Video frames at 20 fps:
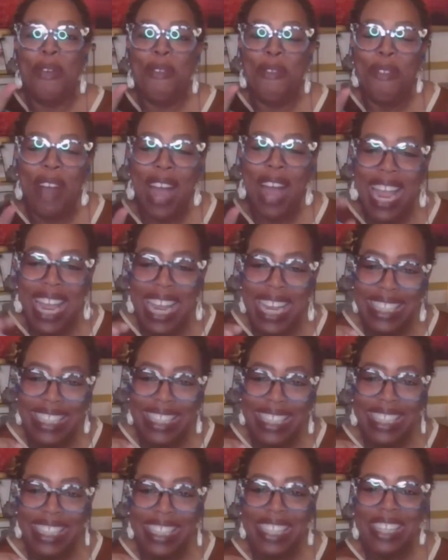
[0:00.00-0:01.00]
But
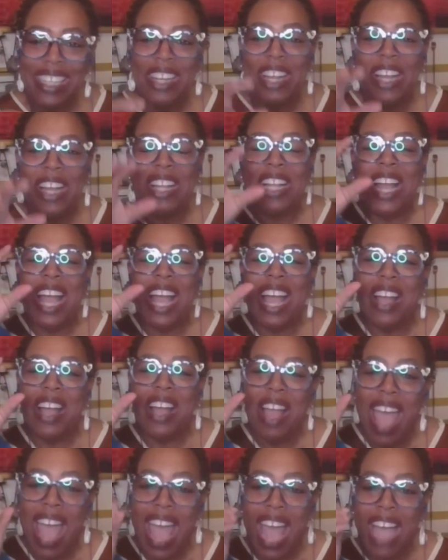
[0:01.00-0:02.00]
write
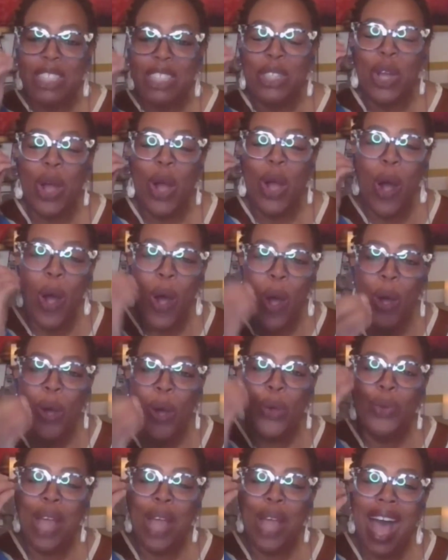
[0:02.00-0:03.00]
as your
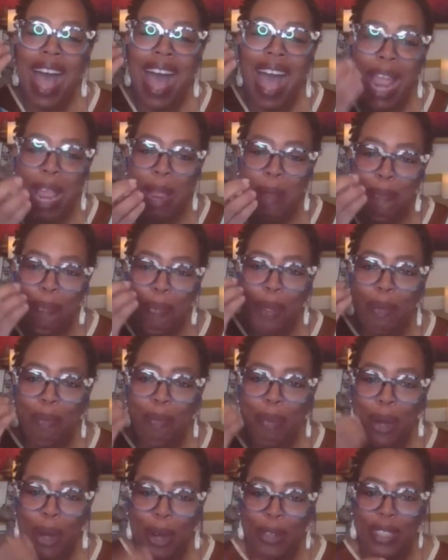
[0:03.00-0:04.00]
own hype
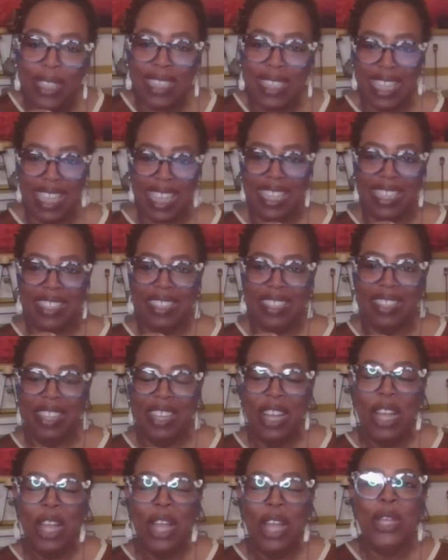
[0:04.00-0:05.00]
person.
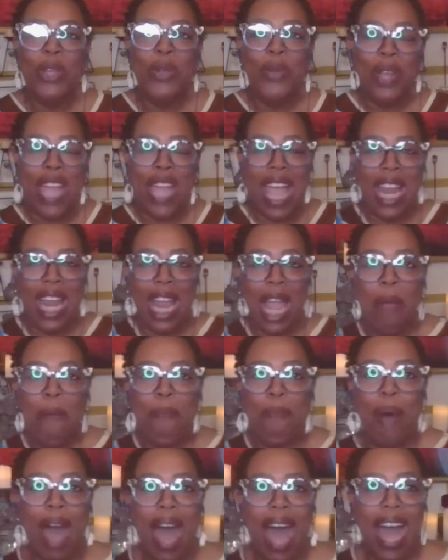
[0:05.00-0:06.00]
You can
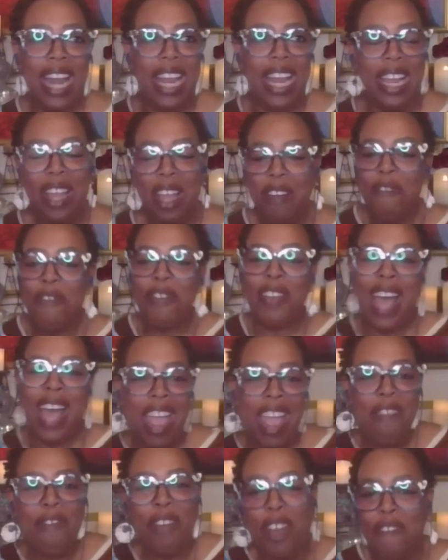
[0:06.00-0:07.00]
embody
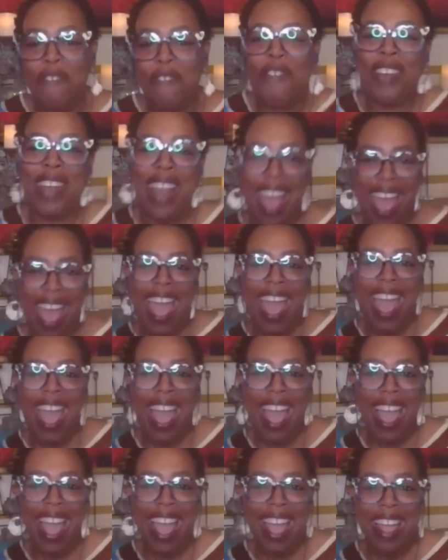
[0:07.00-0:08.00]
Flavor
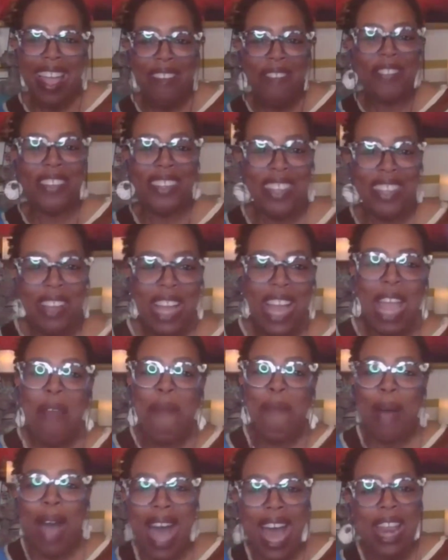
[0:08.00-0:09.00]
Flav,
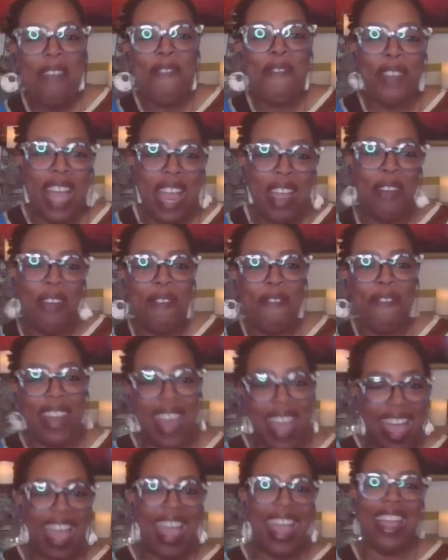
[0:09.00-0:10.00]
embody Flavor
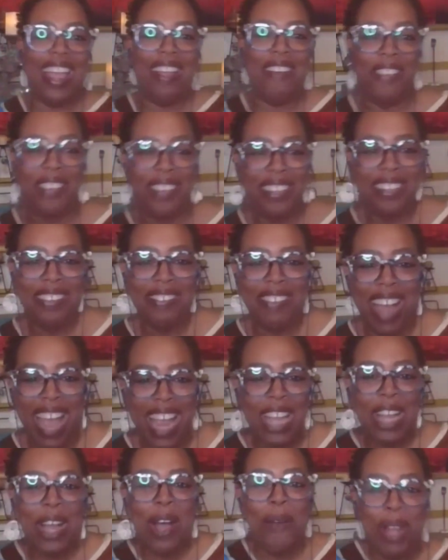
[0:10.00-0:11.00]
Flav,
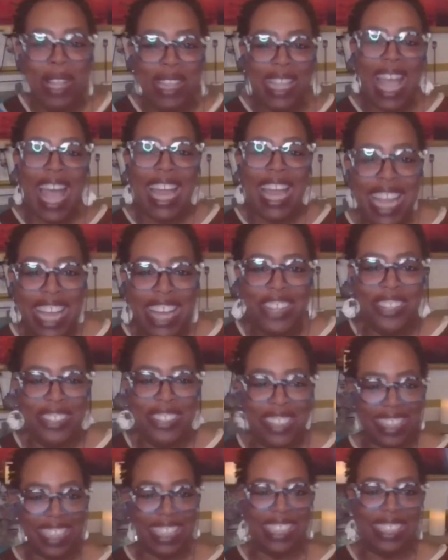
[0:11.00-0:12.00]
right? Come with that
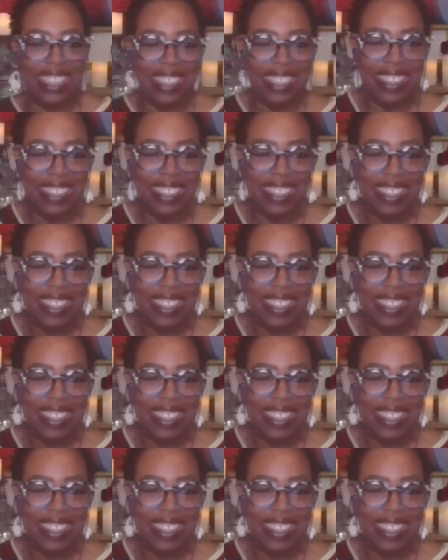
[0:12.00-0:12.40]
energy.